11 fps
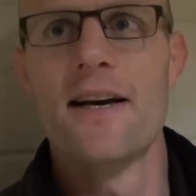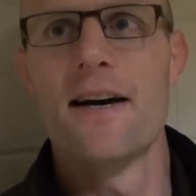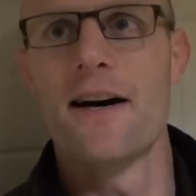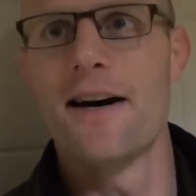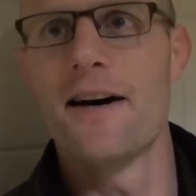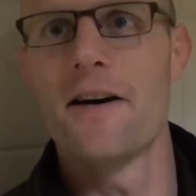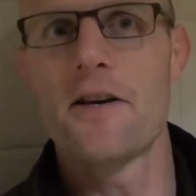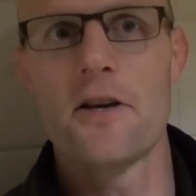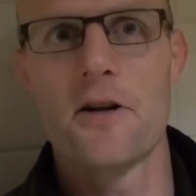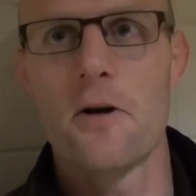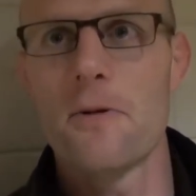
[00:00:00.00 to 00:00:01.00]
Uh,
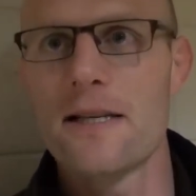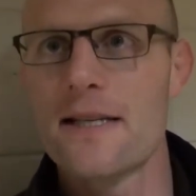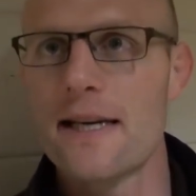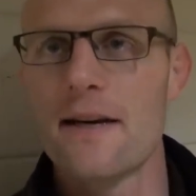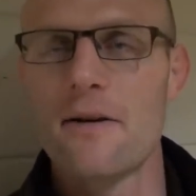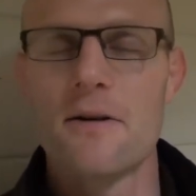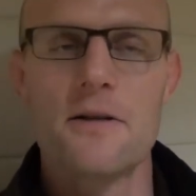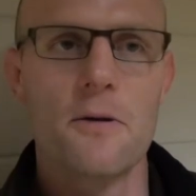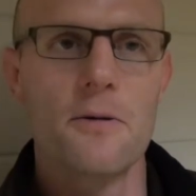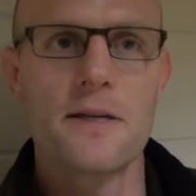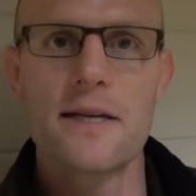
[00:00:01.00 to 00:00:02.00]
you know, we see
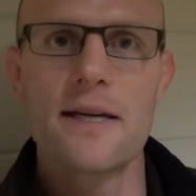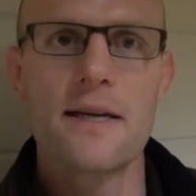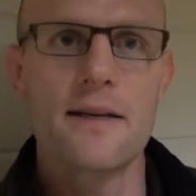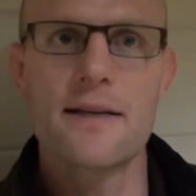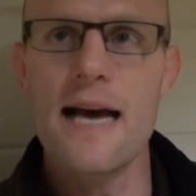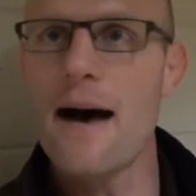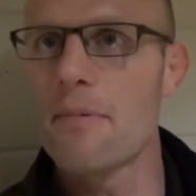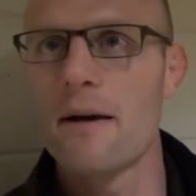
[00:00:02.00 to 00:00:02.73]
so we see top